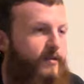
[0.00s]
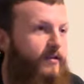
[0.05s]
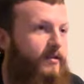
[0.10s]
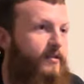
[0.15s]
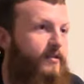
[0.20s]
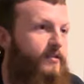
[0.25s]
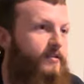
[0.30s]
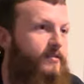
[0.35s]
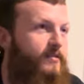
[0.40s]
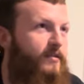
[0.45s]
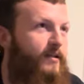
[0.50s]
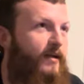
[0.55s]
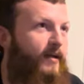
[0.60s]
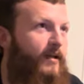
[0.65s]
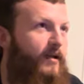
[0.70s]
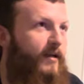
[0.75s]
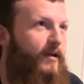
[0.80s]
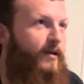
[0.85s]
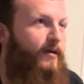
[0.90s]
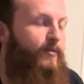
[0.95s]
this
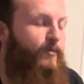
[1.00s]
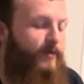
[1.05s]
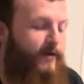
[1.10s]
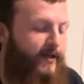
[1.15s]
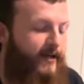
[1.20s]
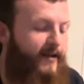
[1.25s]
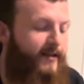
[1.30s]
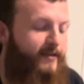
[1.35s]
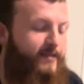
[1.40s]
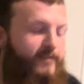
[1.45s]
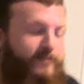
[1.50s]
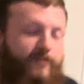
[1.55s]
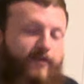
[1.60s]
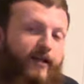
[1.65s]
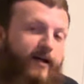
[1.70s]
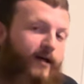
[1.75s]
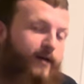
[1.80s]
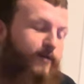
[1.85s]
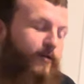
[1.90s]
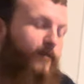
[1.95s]
and we gotta get this
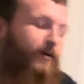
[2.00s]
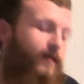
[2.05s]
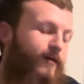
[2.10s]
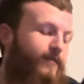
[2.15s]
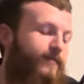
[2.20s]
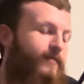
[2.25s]
line off.